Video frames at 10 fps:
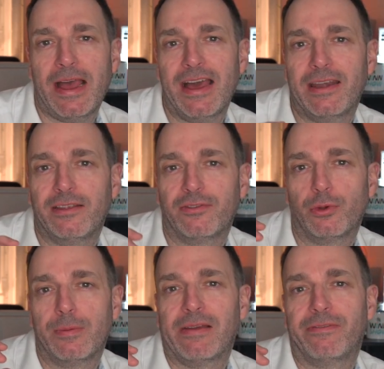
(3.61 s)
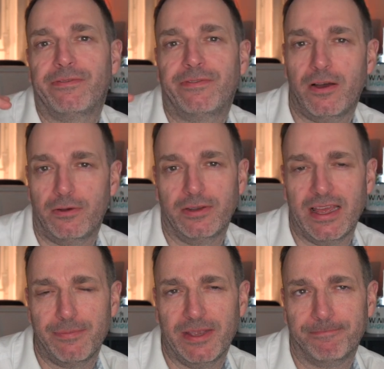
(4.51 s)
and it's all about file
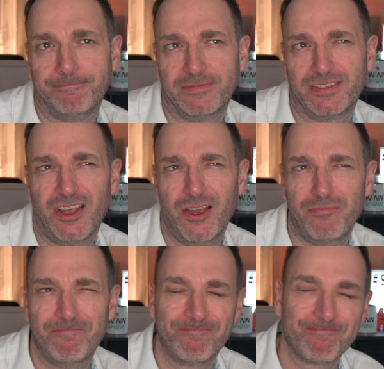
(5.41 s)
naming. So,